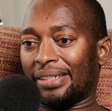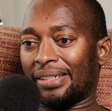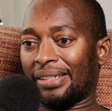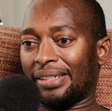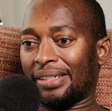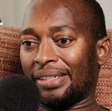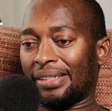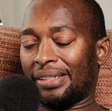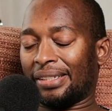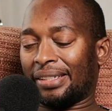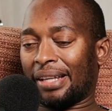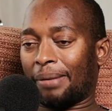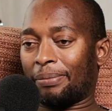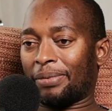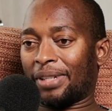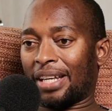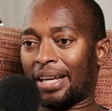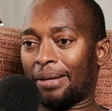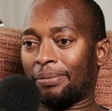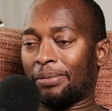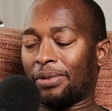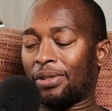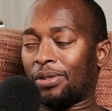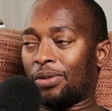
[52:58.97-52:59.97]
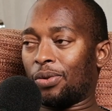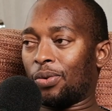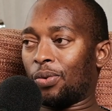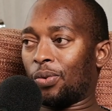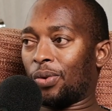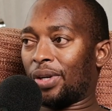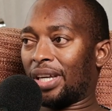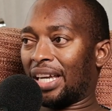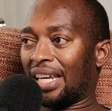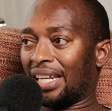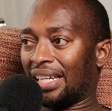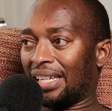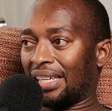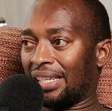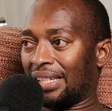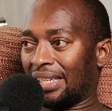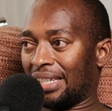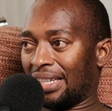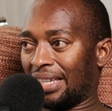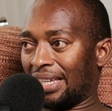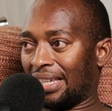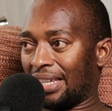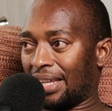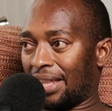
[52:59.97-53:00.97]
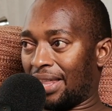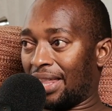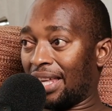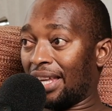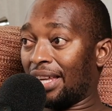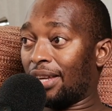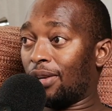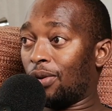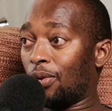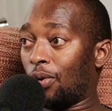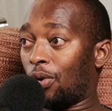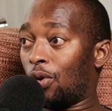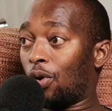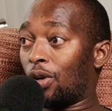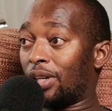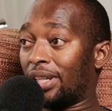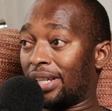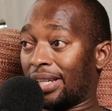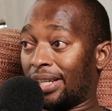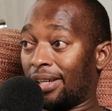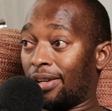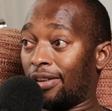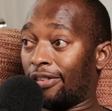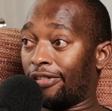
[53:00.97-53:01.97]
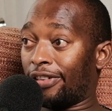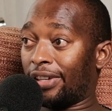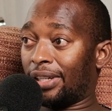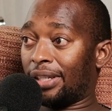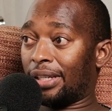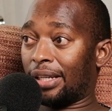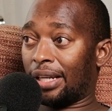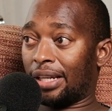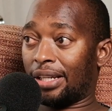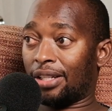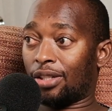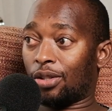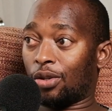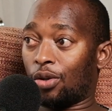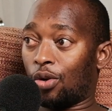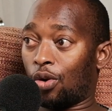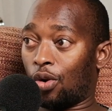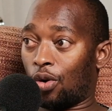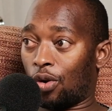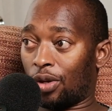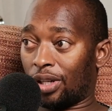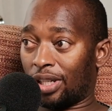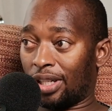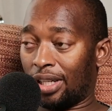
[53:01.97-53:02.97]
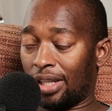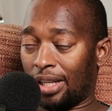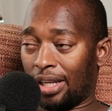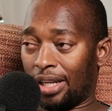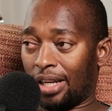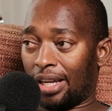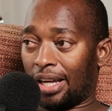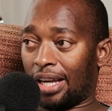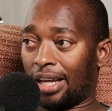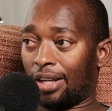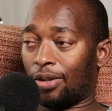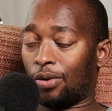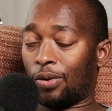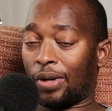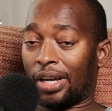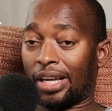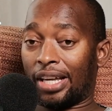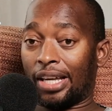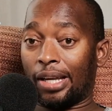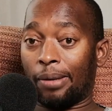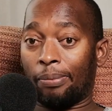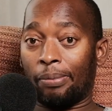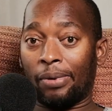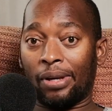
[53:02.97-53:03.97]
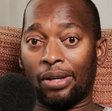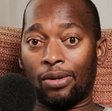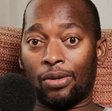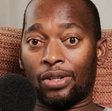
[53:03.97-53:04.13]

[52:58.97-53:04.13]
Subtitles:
sometimes you can think you got rid of it and it's gone, and you are happy and you're